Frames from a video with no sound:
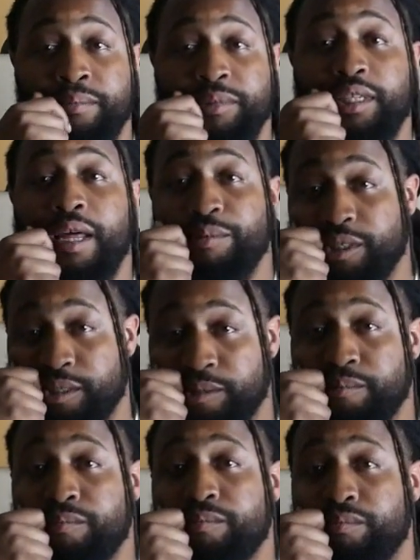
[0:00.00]
celebrities.
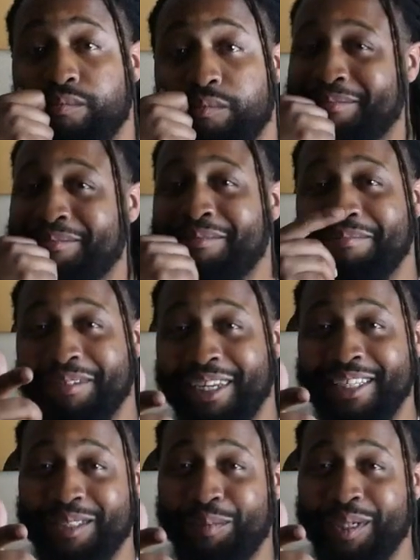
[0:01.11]

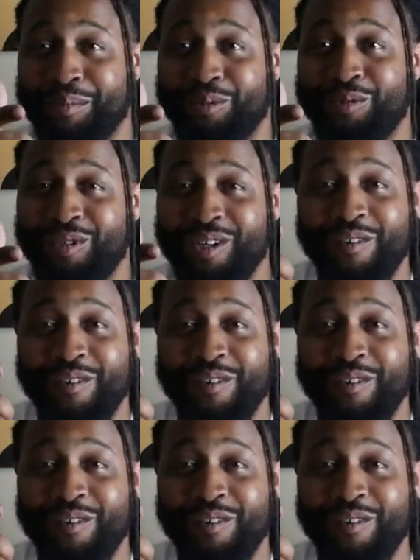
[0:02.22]
Lizard people